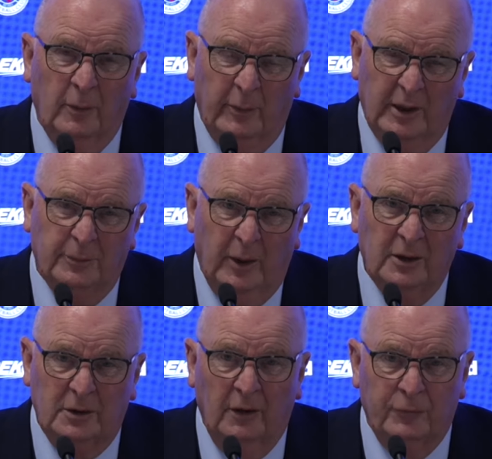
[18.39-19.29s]
I'm
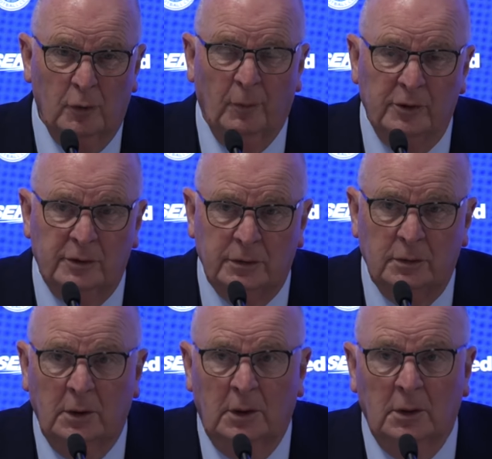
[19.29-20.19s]
expecting a few months
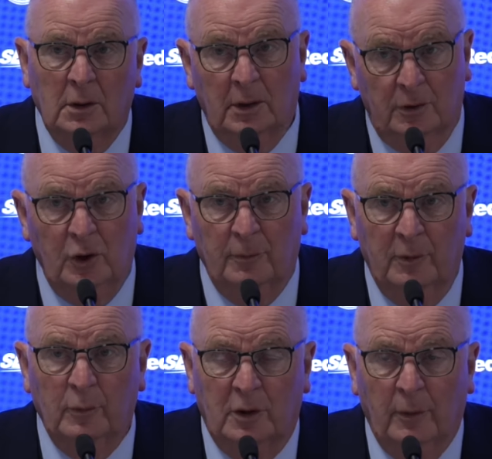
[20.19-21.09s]
and a
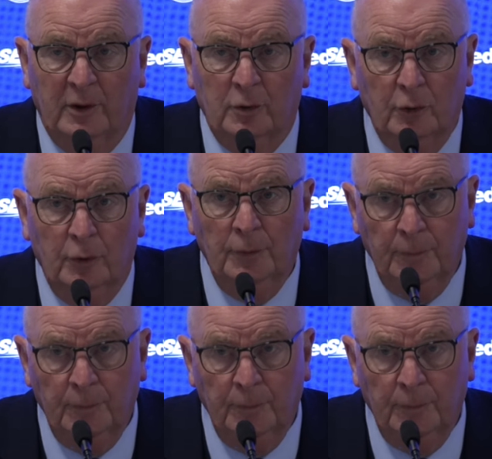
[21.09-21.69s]
chairman would come in too.